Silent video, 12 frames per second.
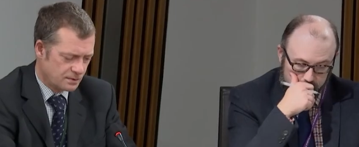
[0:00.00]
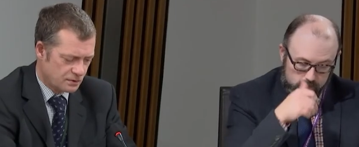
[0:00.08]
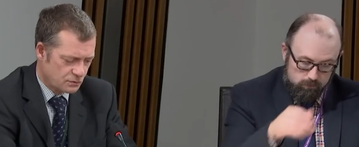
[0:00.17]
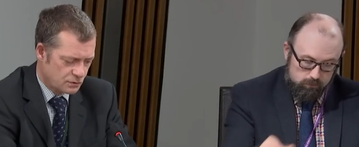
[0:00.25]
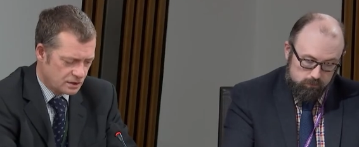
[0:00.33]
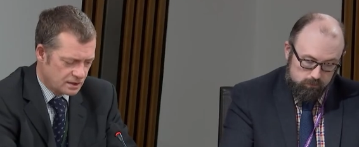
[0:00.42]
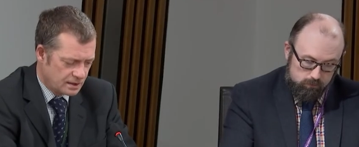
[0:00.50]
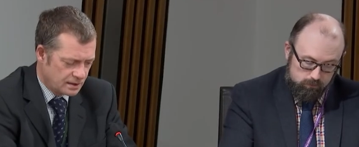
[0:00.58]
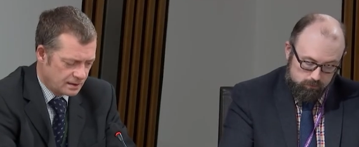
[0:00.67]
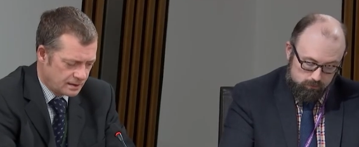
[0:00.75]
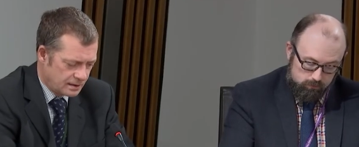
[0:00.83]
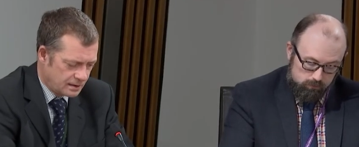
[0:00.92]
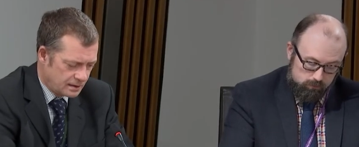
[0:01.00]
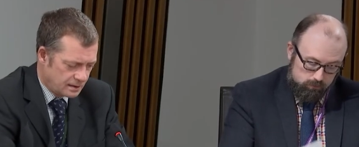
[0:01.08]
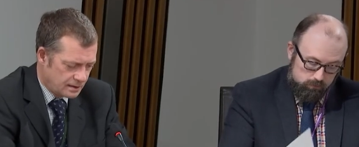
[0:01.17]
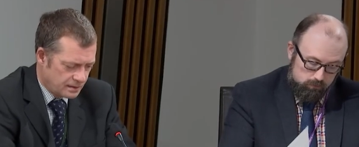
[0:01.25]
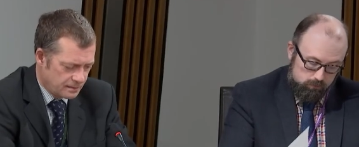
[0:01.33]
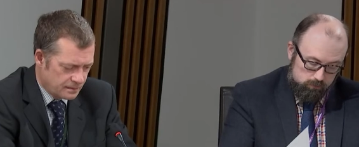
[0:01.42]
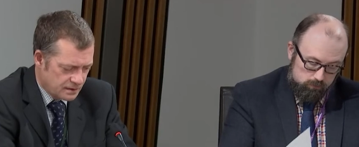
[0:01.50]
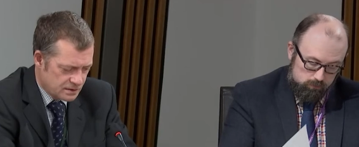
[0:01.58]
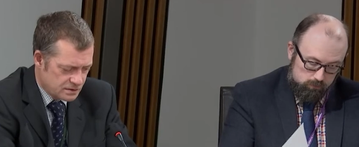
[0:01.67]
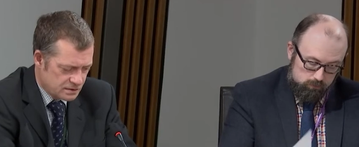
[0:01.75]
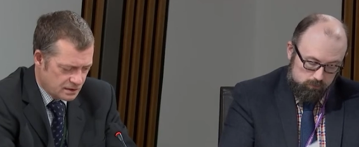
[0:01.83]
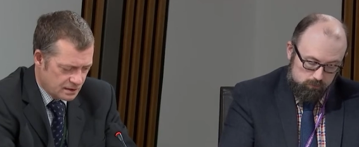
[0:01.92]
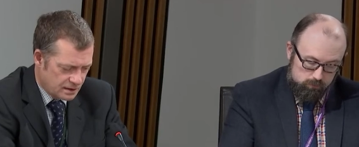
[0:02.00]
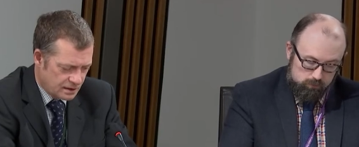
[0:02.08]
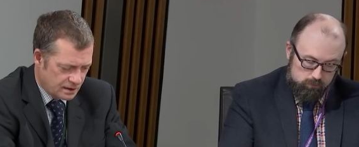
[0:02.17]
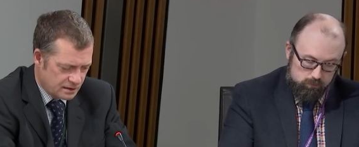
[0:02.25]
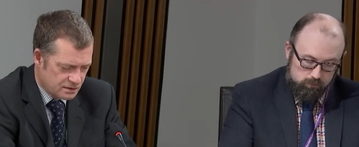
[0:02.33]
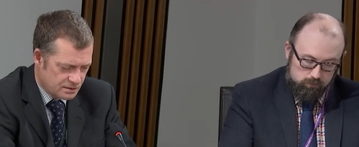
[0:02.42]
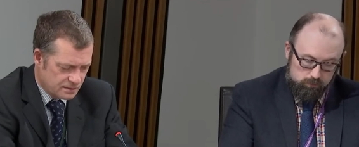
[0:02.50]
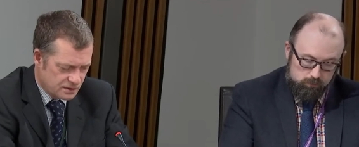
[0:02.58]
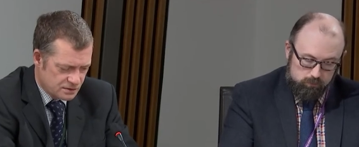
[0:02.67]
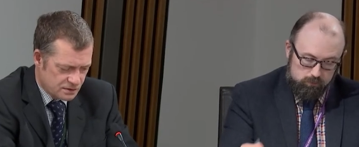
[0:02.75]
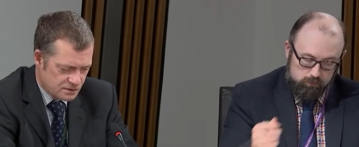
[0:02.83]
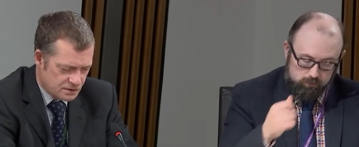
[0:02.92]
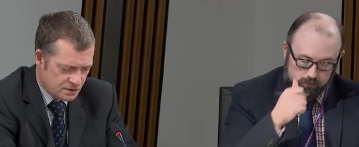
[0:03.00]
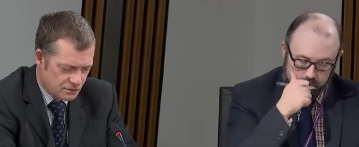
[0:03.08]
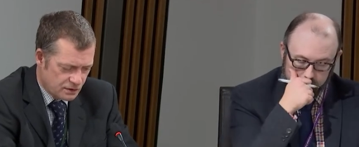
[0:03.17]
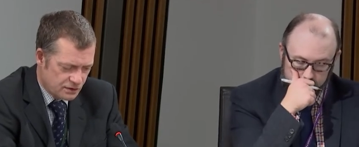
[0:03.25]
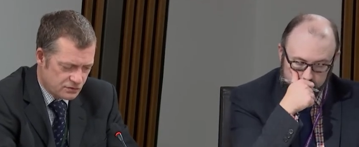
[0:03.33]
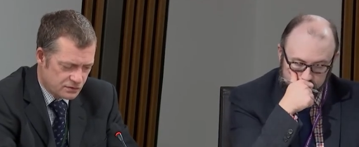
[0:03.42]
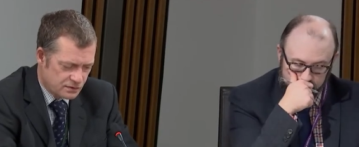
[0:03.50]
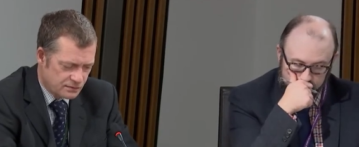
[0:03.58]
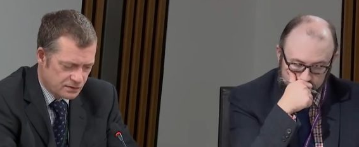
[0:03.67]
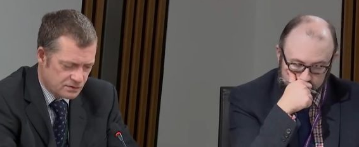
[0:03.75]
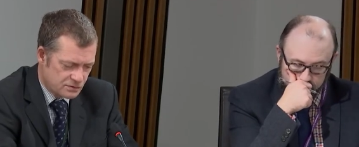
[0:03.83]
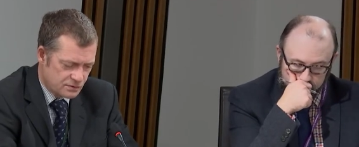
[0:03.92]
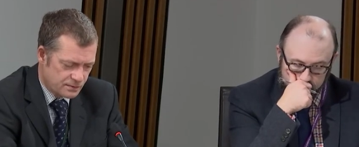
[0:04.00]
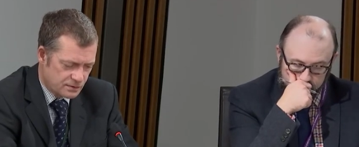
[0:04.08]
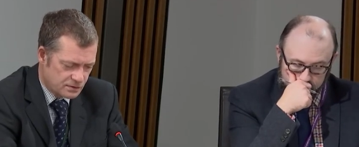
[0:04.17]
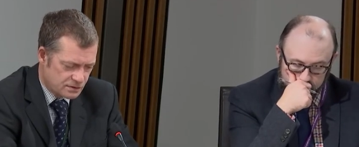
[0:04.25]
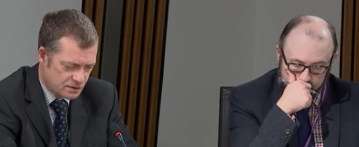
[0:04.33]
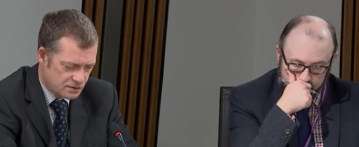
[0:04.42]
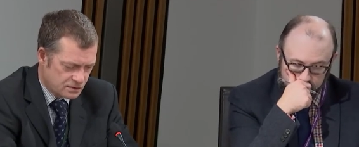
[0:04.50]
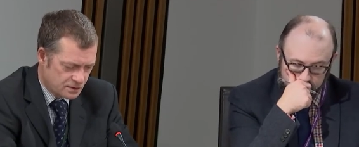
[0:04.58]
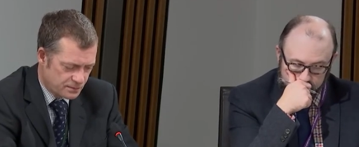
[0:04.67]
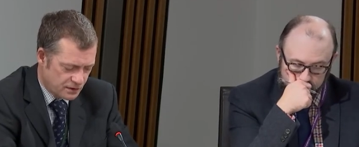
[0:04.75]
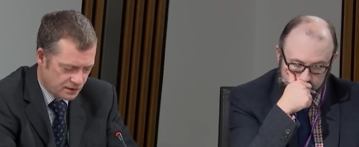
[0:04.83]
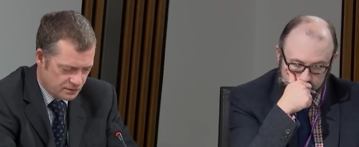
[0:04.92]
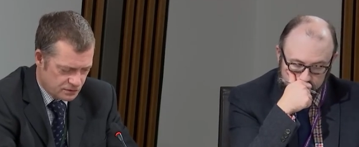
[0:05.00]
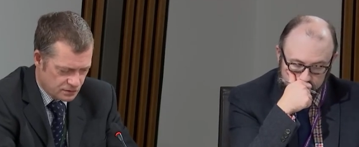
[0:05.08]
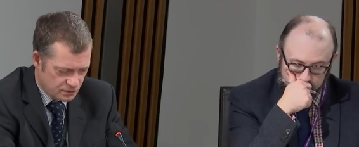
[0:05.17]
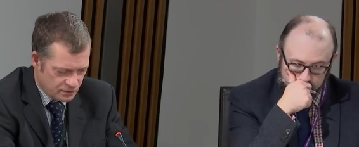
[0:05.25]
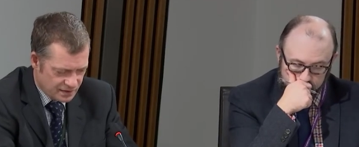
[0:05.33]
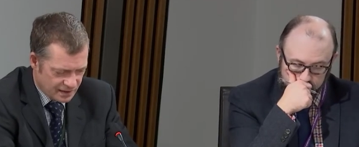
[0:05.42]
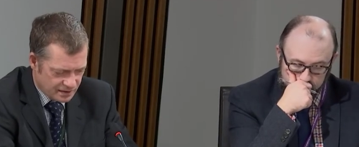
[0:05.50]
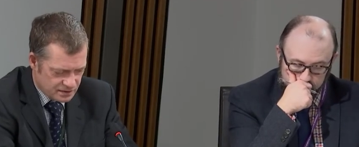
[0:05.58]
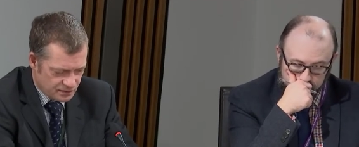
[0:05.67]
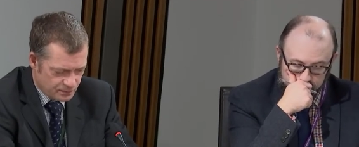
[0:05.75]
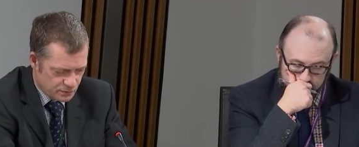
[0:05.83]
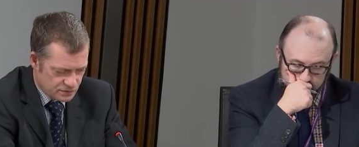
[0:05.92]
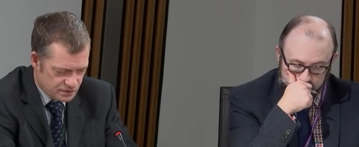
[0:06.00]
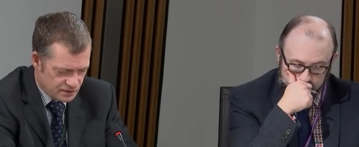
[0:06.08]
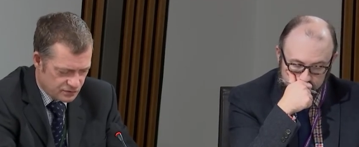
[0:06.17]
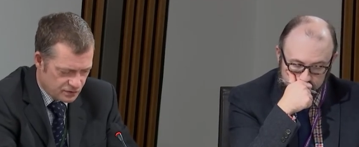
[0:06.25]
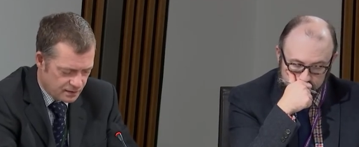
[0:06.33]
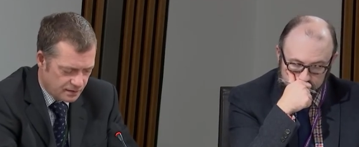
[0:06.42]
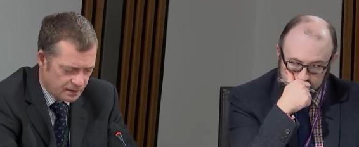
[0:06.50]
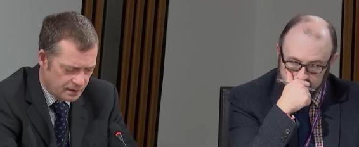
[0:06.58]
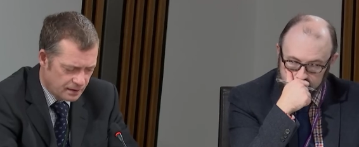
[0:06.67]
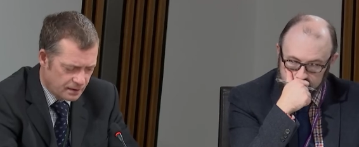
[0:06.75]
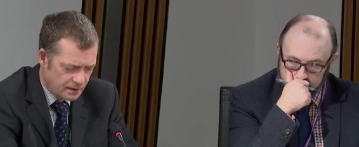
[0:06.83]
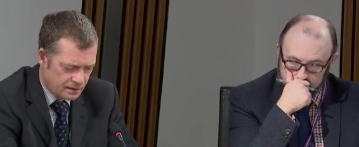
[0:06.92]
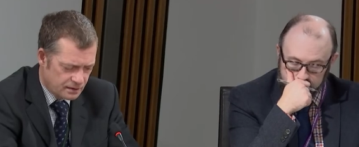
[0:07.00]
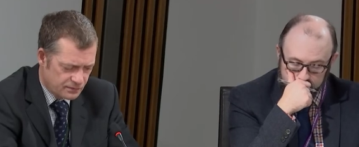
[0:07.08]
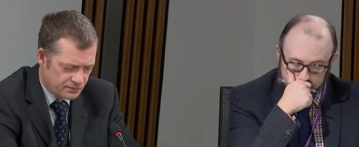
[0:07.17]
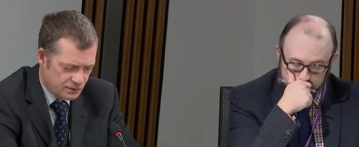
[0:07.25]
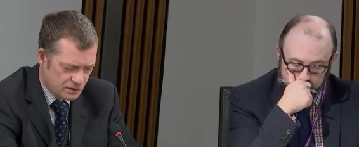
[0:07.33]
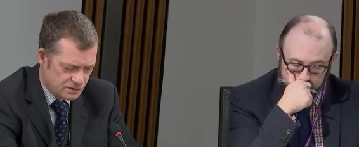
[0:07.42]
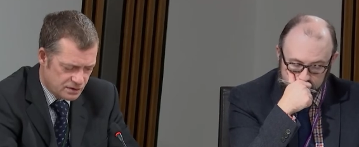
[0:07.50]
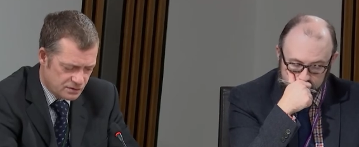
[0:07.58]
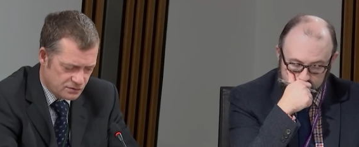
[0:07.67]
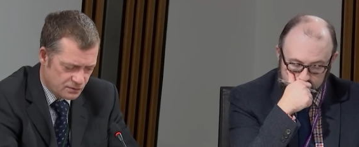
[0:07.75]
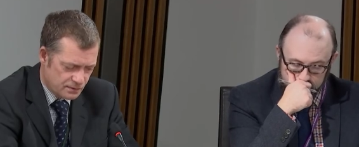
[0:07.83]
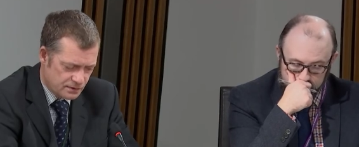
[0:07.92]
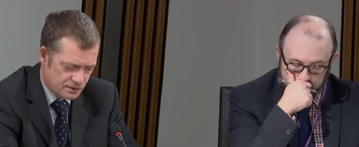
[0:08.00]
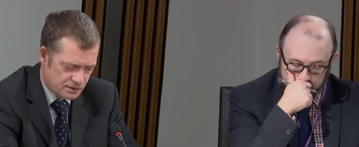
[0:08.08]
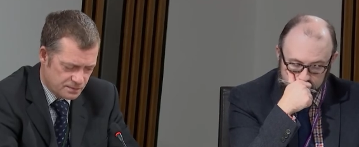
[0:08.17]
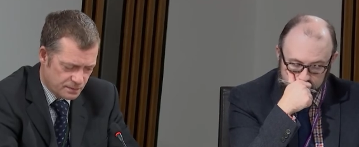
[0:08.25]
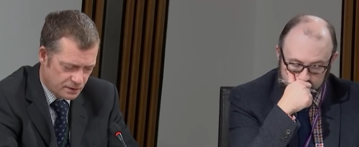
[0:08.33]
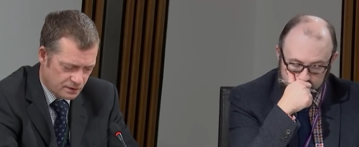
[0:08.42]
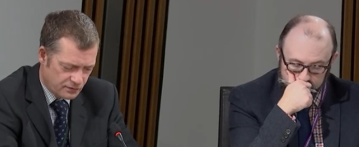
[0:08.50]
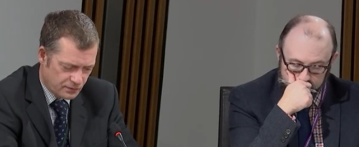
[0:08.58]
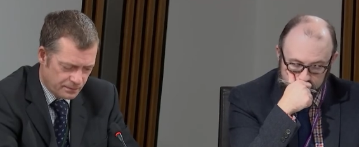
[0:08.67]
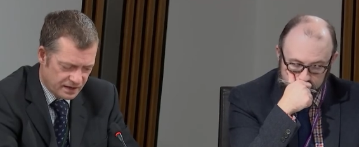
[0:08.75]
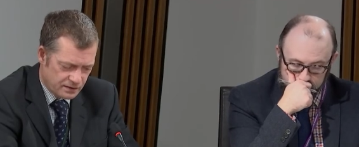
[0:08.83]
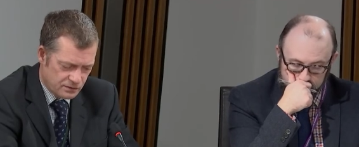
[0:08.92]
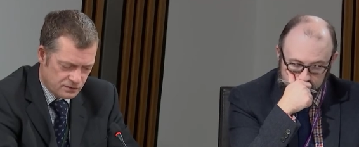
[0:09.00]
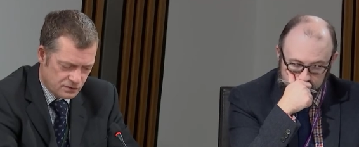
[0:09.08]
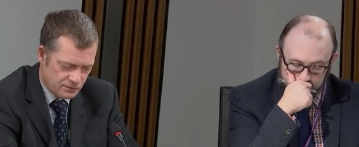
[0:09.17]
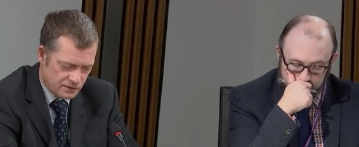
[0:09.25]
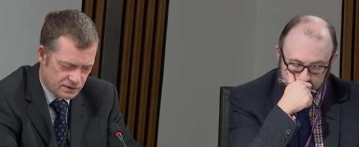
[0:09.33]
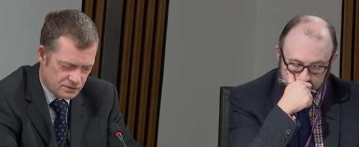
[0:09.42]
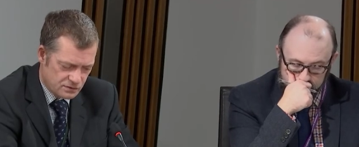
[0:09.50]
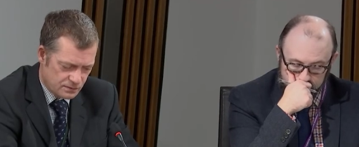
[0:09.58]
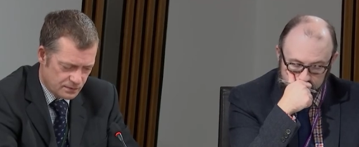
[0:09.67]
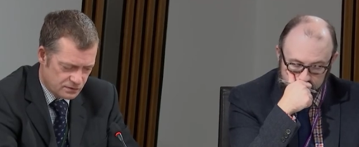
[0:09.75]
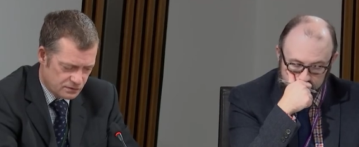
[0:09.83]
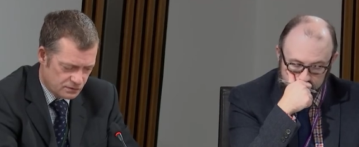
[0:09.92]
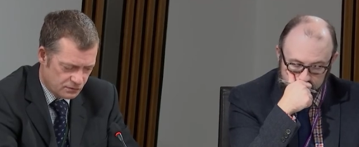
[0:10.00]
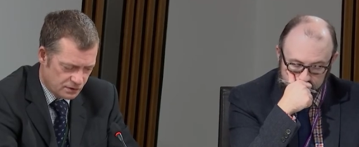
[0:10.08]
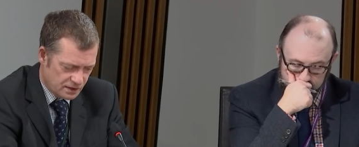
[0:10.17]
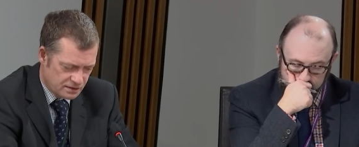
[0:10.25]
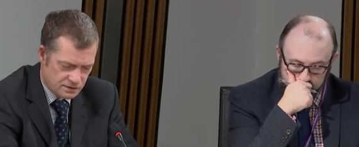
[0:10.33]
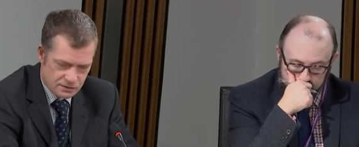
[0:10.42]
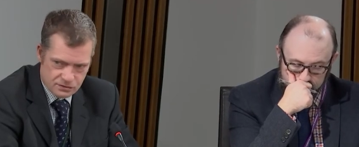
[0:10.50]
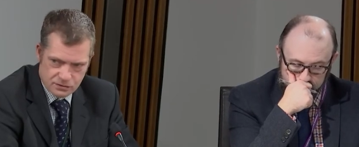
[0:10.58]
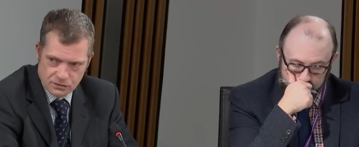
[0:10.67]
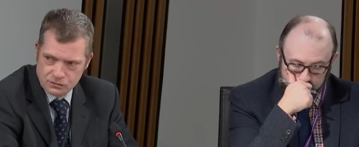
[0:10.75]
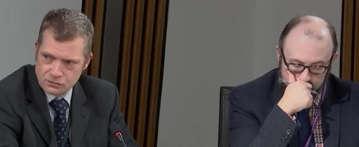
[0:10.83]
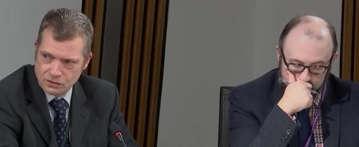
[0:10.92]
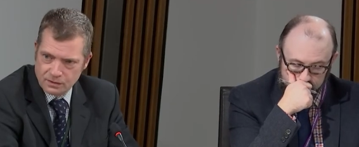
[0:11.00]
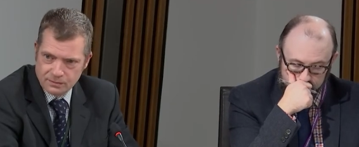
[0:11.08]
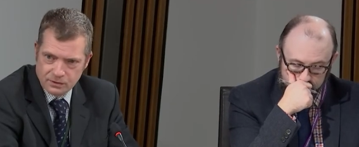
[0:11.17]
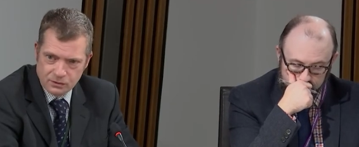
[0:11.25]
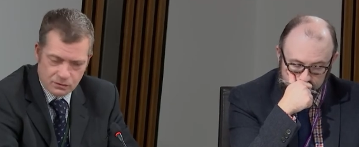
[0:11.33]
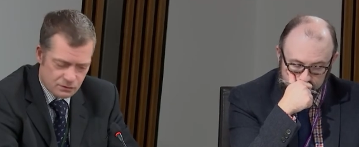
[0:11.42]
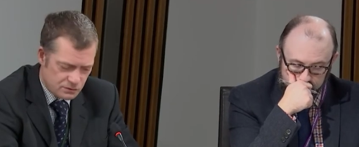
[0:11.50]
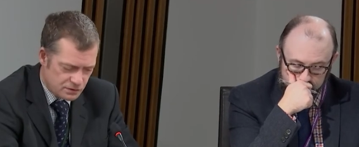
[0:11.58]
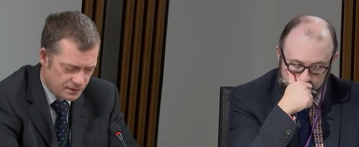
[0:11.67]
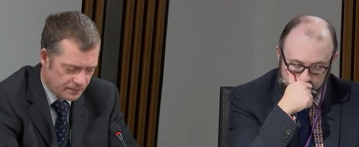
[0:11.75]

Speaker 1: 3. This item is consideration of instruments subject to negative procedure. The first instrument is part of a package of instruments relating to tribunals.